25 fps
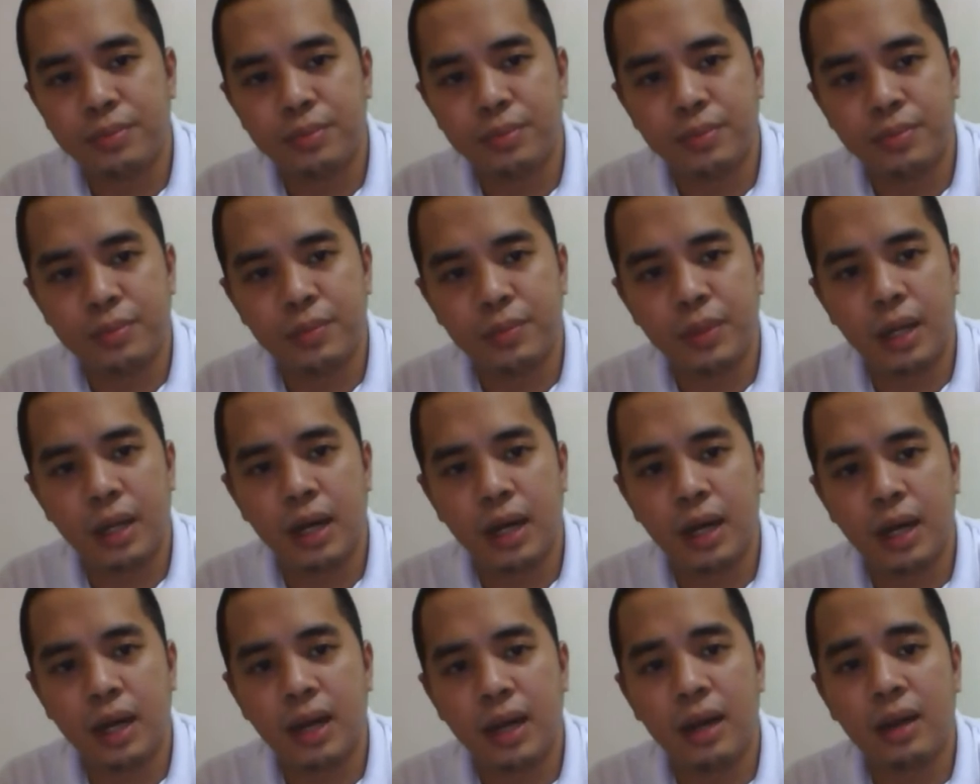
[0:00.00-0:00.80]

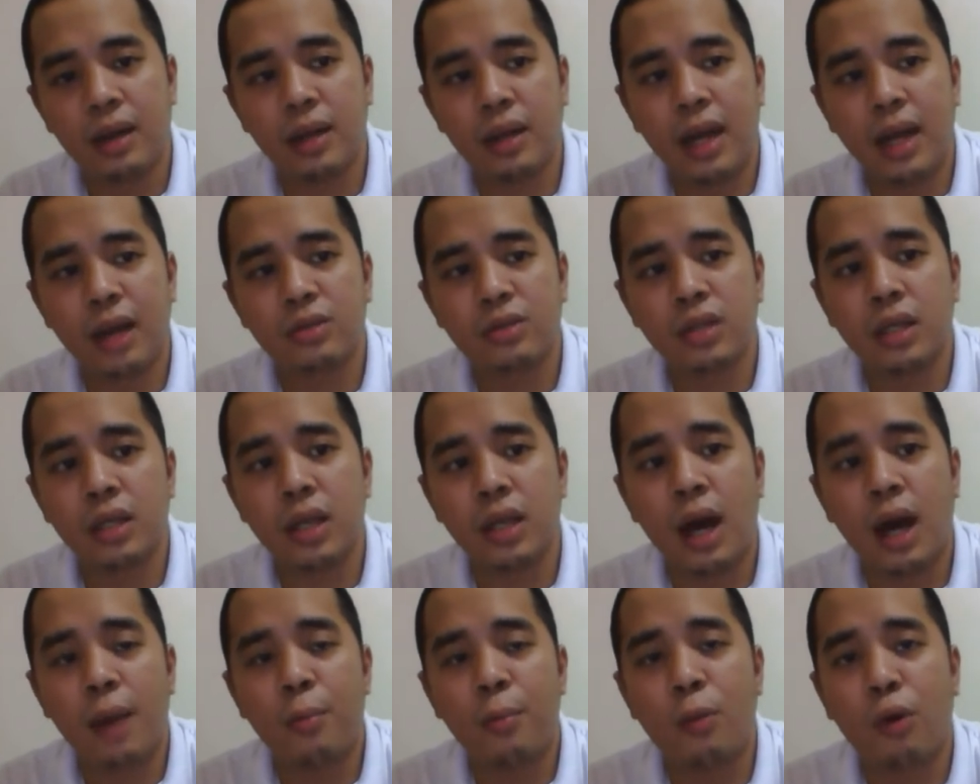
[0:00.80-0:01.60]
it allows a
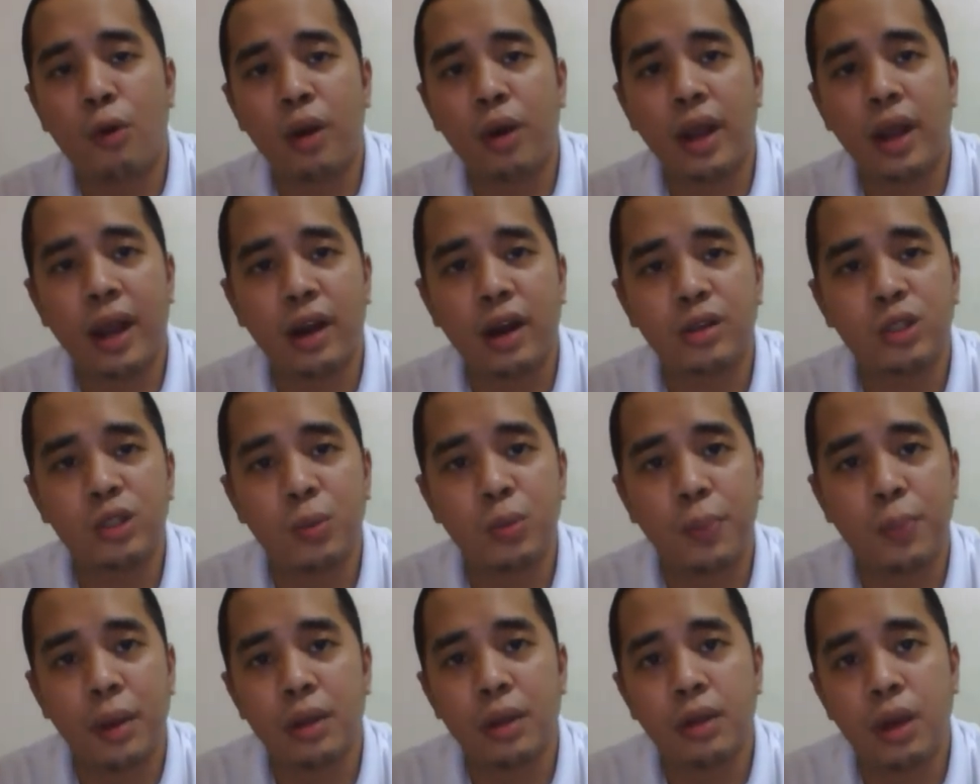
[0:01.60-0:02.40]
lot more air to
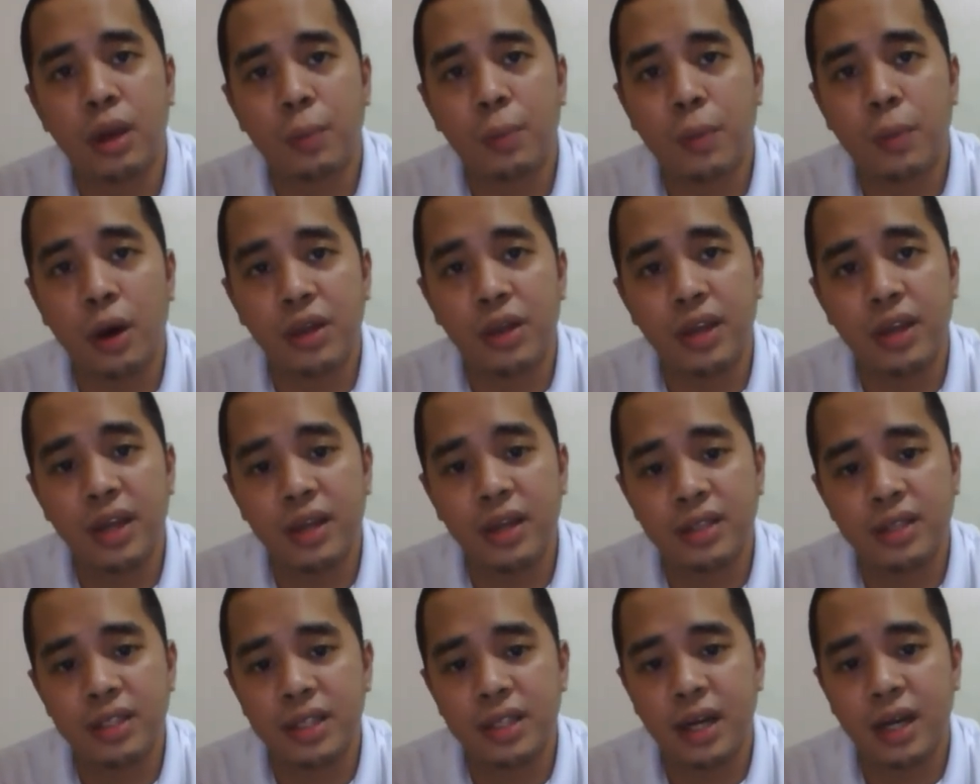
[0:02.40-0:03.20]
build up on the
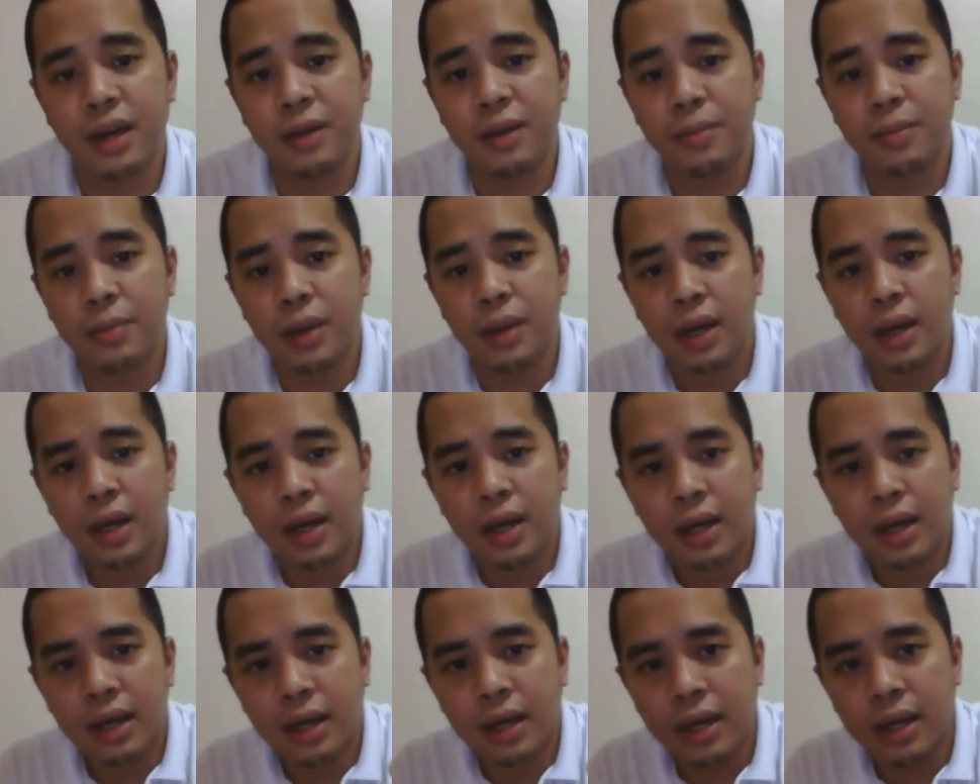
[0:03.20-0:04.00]
inside.
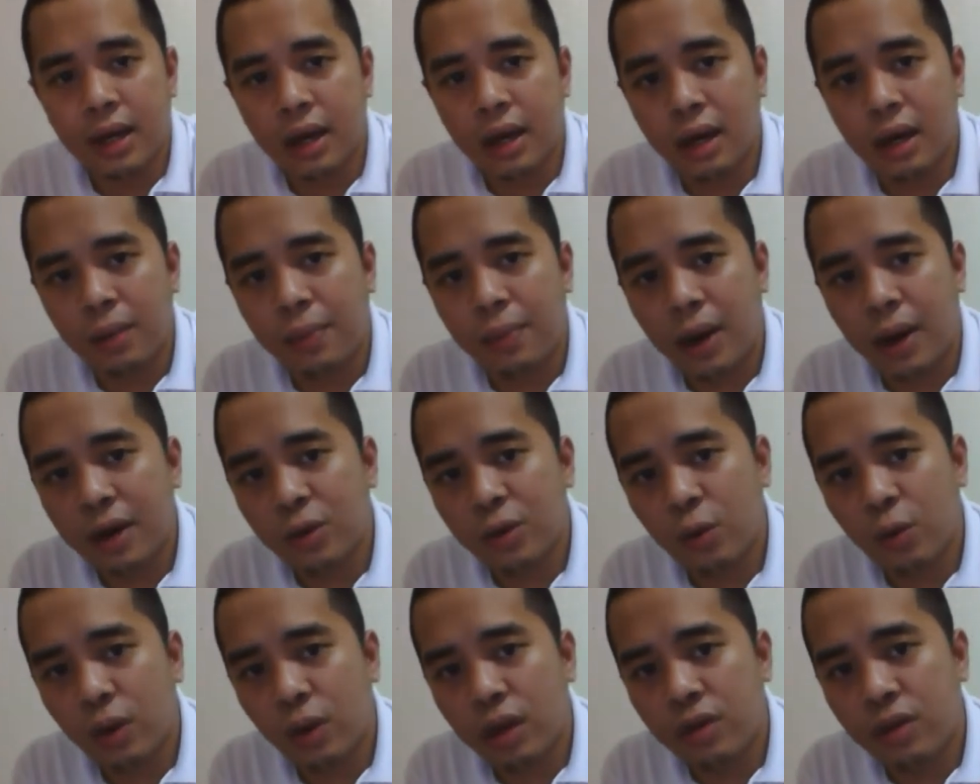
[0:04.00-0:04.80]
By the
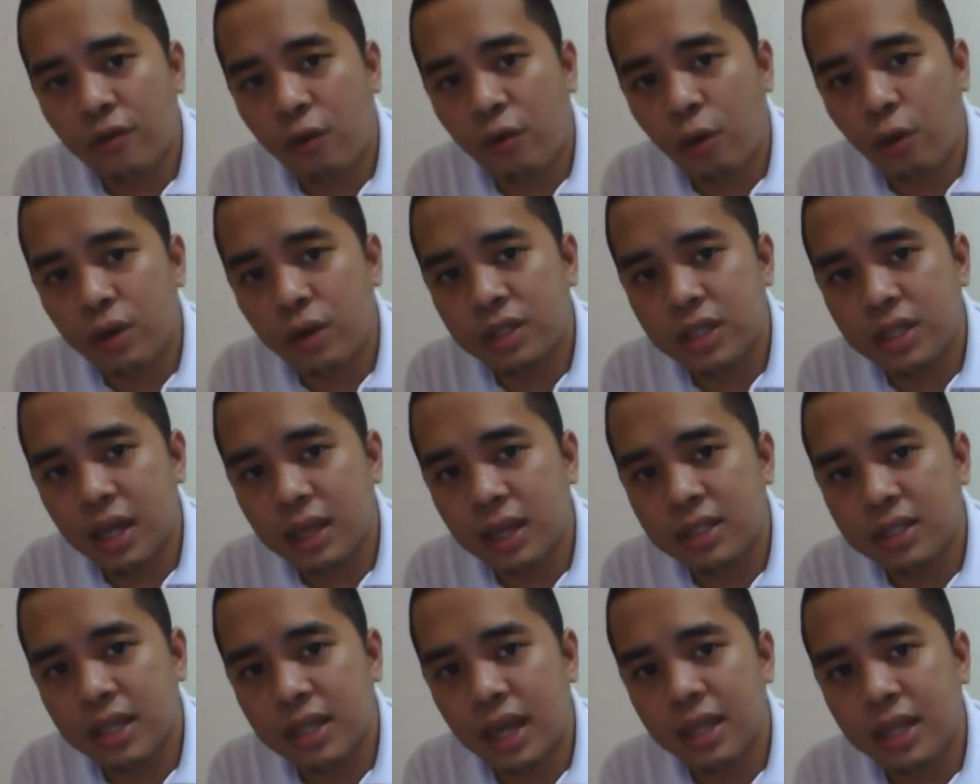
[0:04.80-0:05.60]
way, the Vortex
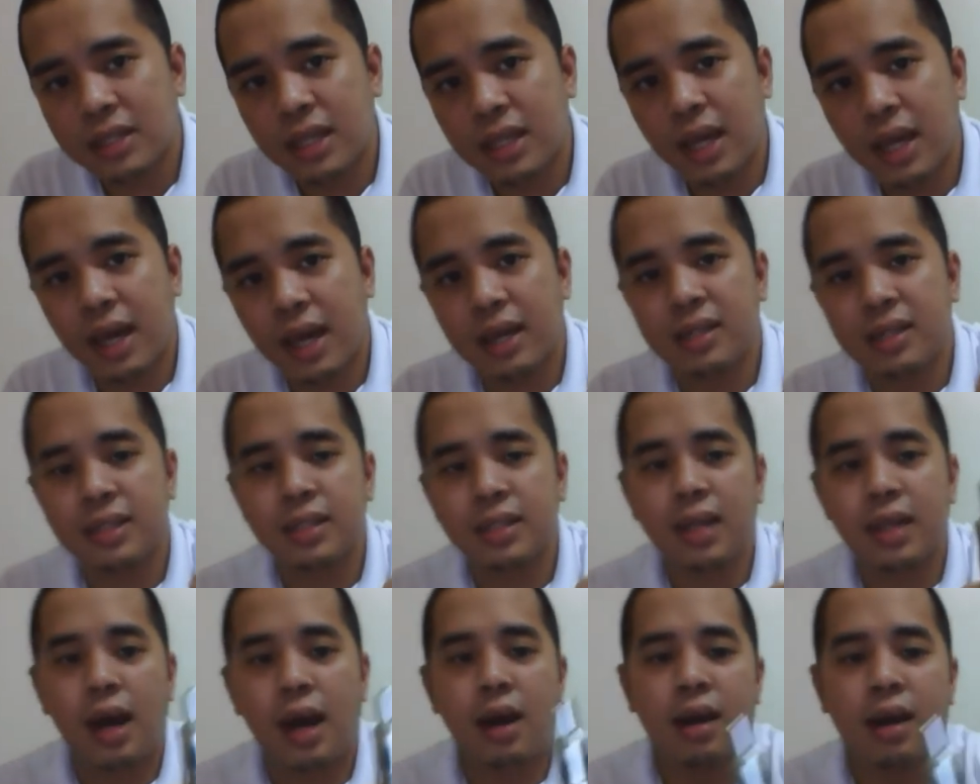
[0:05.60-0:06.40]
has a
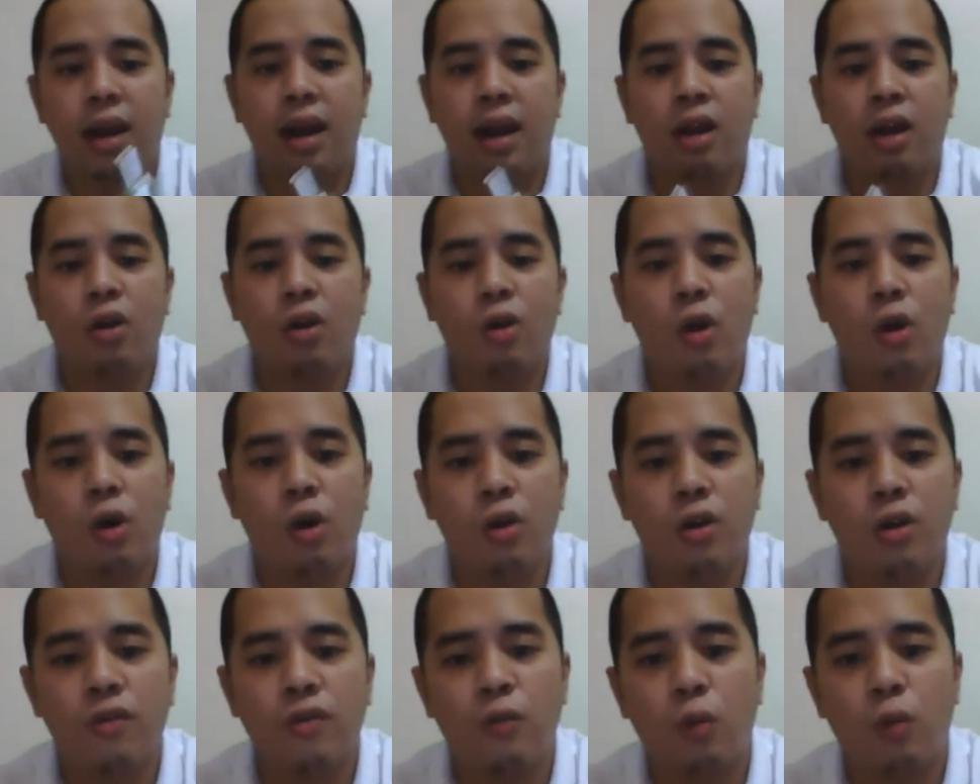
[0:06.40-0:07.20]
stock air hole
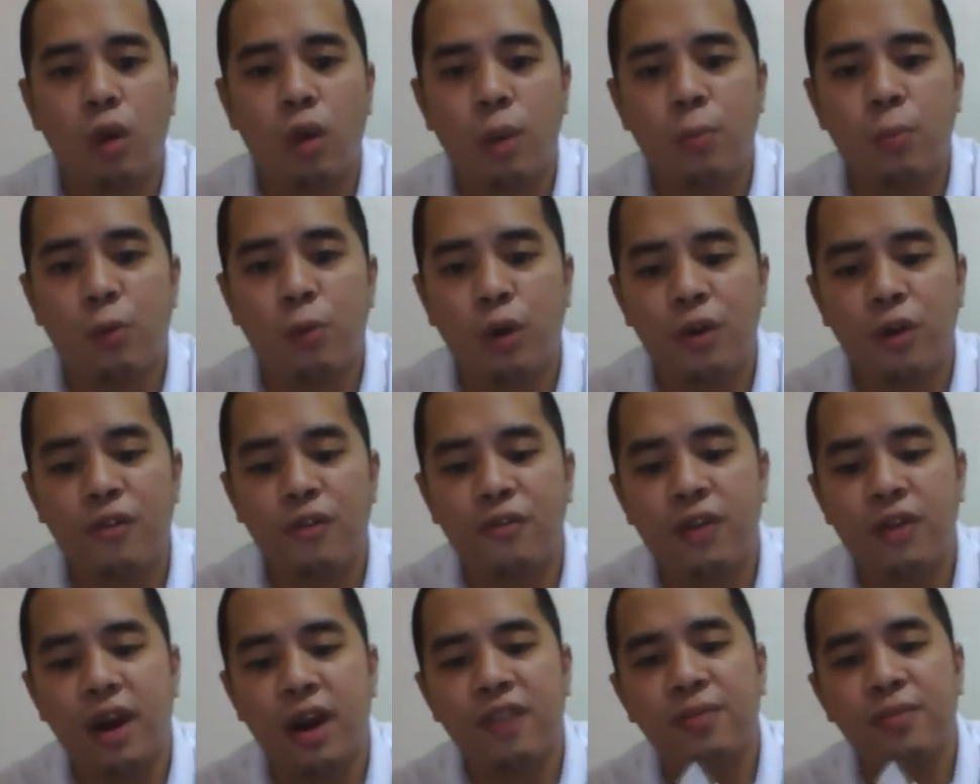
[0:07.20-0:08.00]
of
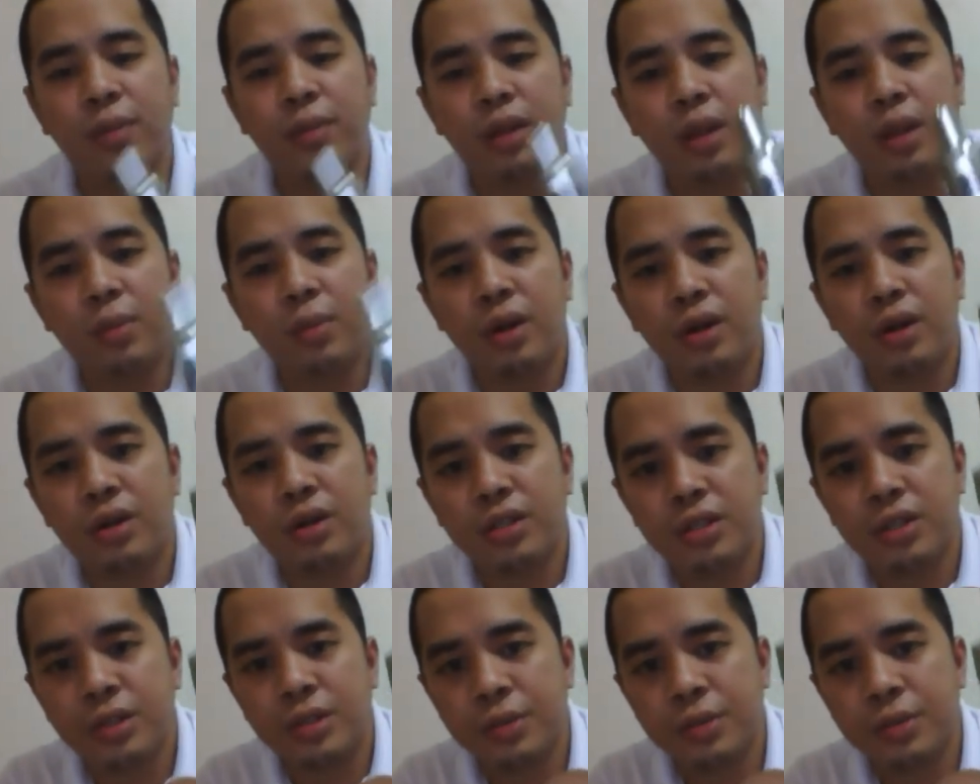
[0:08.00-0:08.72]
1.5 millimeters,